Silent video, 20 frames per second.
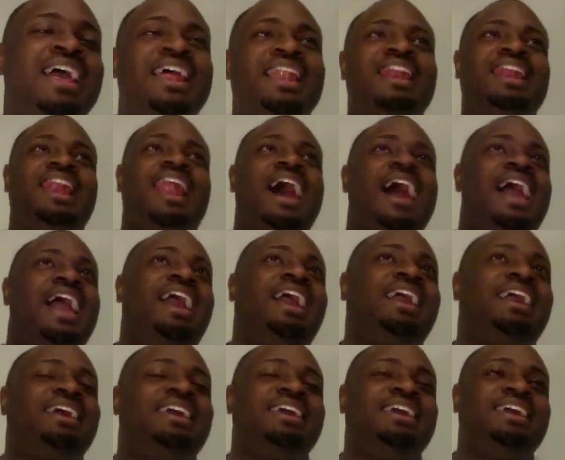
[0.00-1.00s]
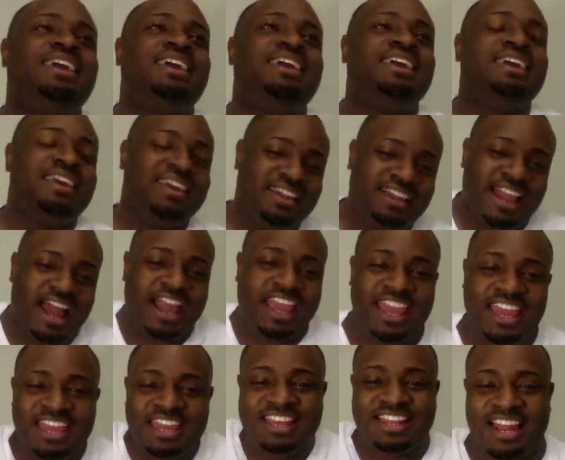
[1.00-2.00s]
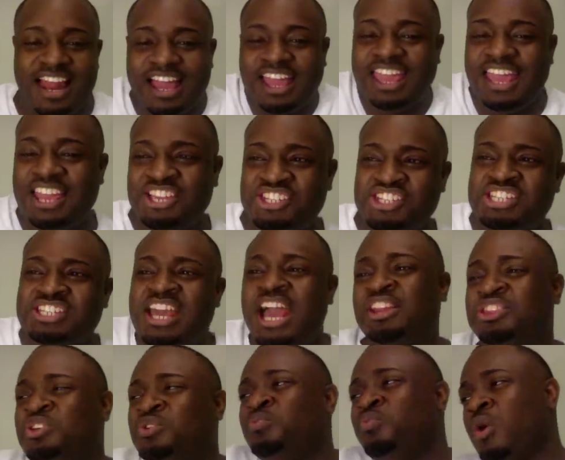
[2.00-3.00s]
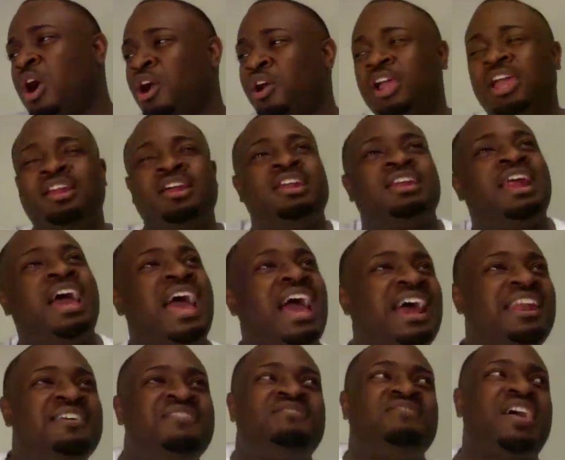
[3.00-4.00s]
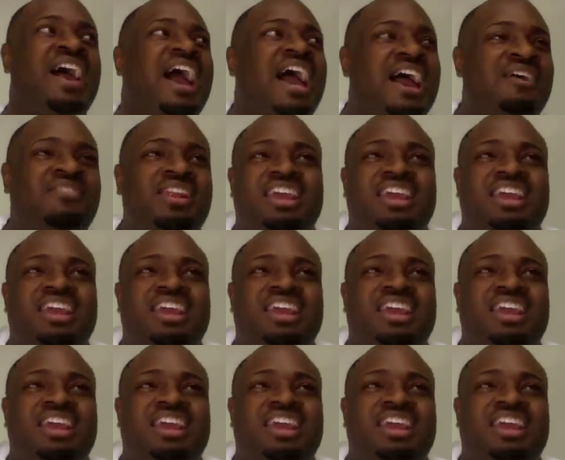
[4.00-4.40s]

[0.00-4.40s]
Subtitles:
like he just got through working a 9-to-5.